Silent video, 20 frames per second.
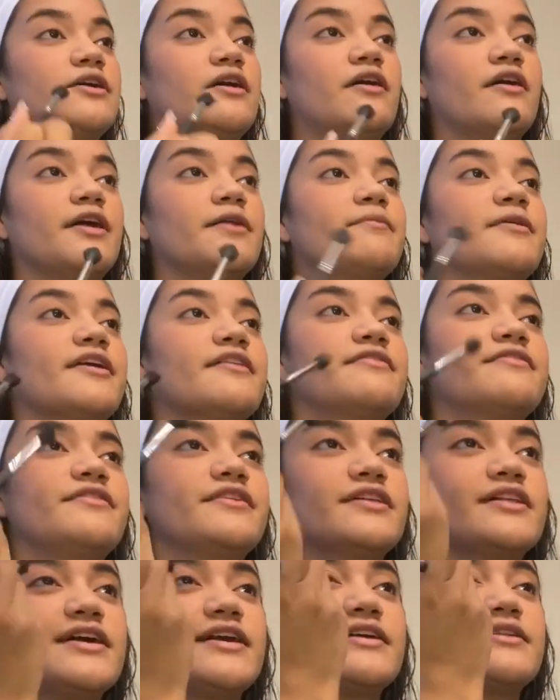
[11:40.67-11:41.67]
on, but I
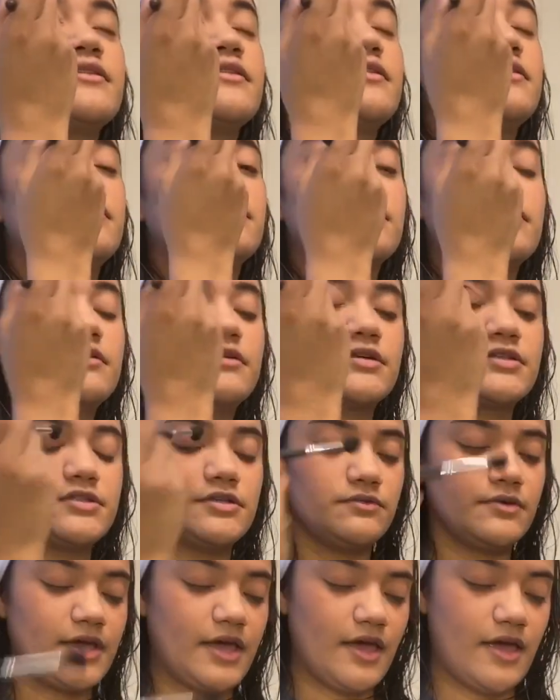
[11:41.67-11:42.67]
feel like this looks
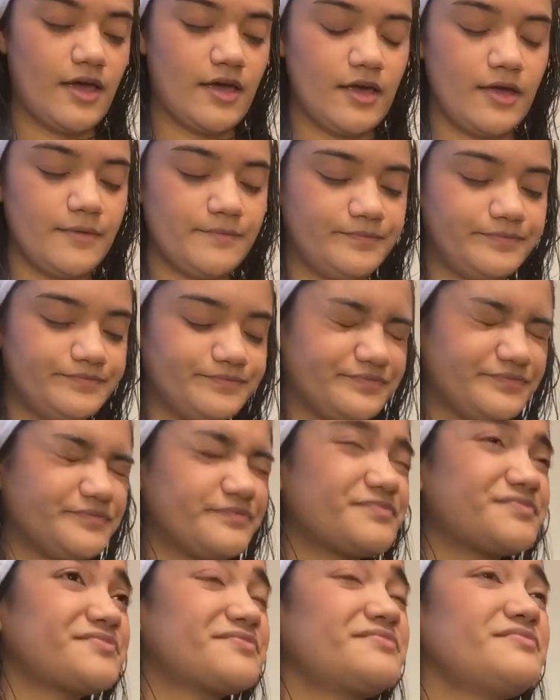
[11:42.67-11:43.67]
okay.
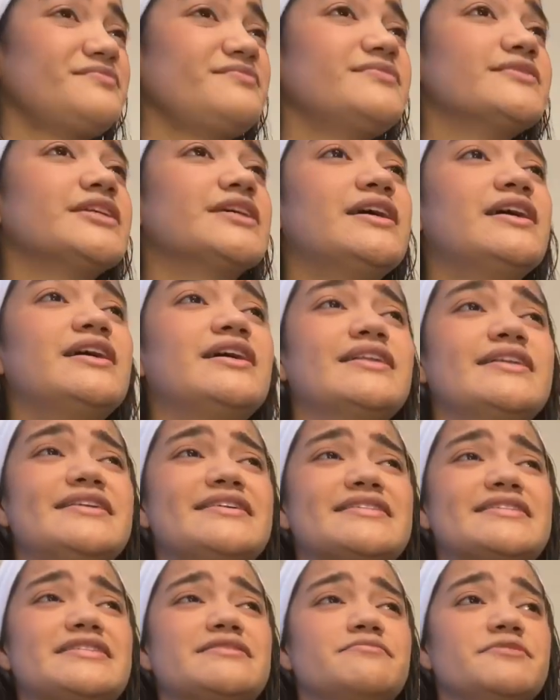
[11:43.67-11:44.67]
At
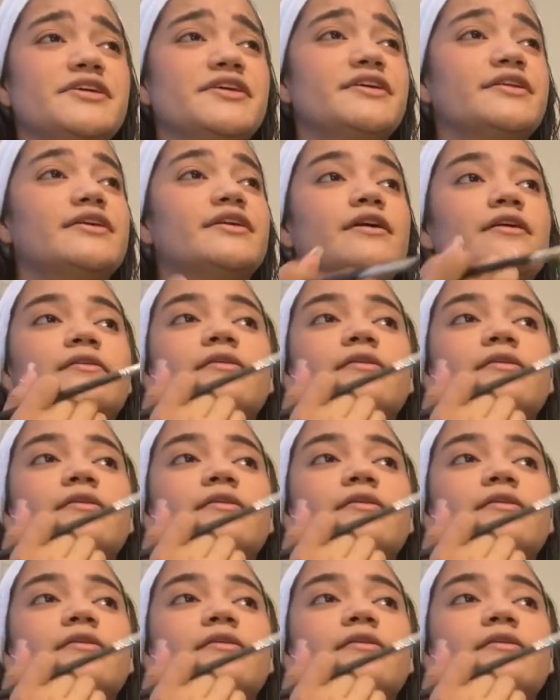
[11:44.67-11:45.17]
least to me it does.